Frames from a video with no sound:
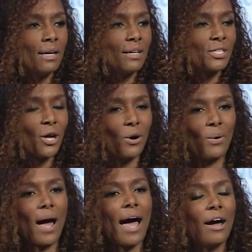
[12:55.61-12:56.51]
So
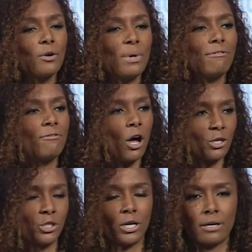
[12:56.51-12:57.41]
how do we
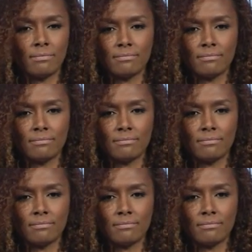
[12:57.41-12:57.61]
foster